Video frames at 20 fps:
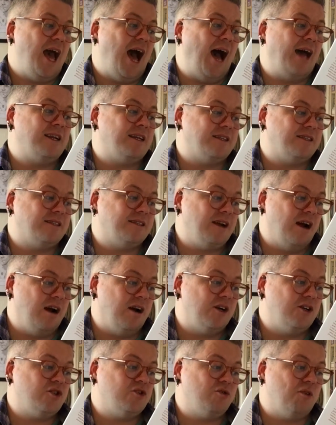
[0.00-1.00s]
and its
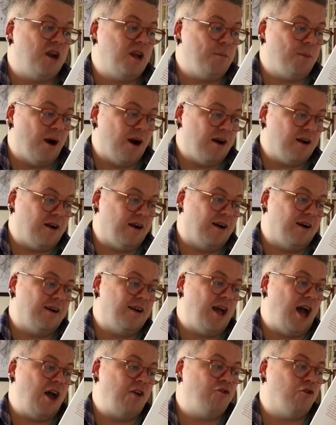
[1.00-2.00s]
stars, Ronnie Barker
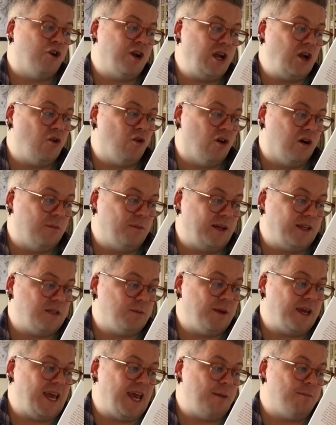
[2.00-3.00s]
and Ronnie Corbett,
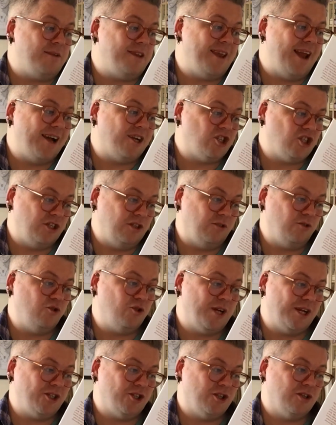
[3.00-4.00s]
became national
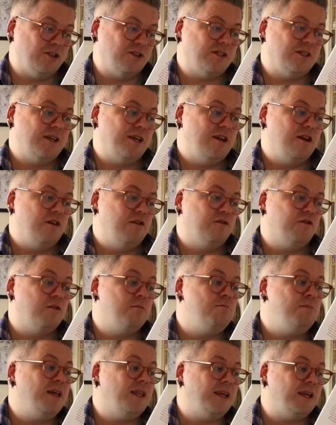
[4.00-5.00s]
treasures. For
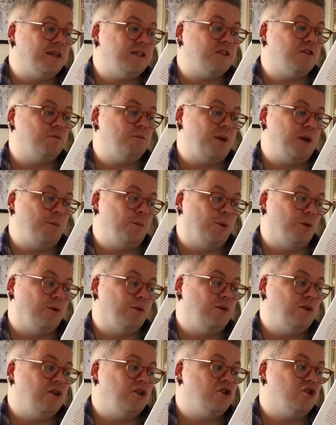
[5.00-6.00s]
millions of
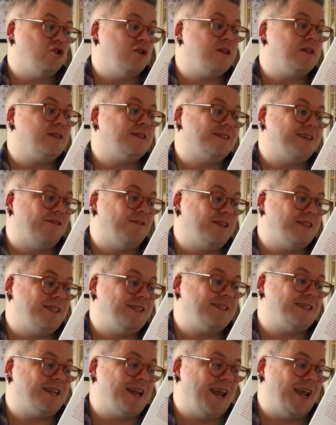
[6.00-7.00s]
people during the
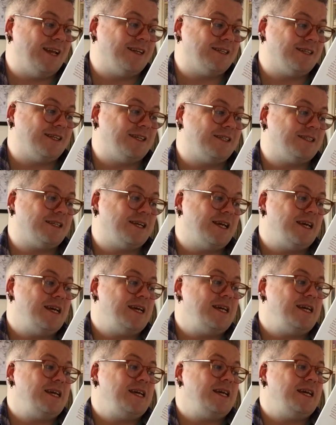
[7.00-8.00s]
70s and 80s,
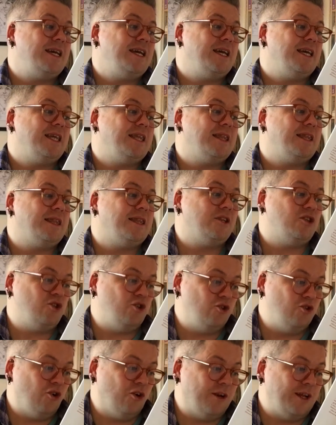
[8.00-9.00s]
the
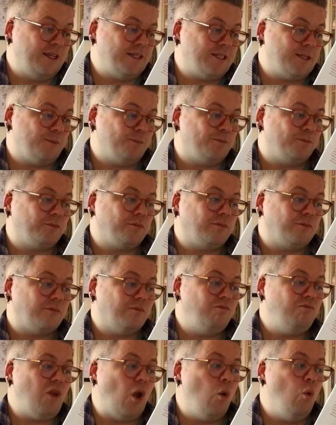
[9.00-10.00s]
Two Ronnies
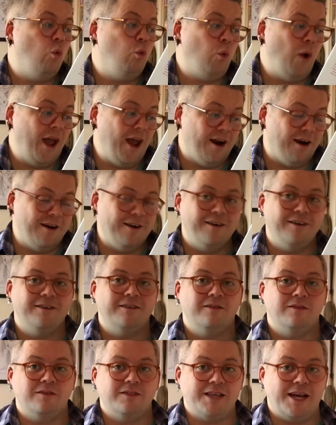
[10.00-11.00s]
were
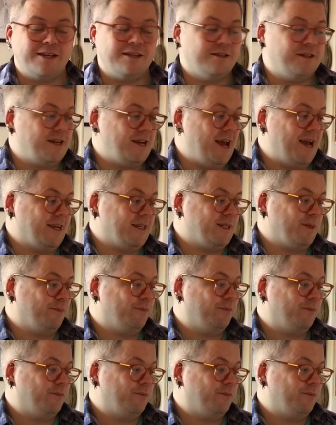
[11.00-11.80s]
Saturday night.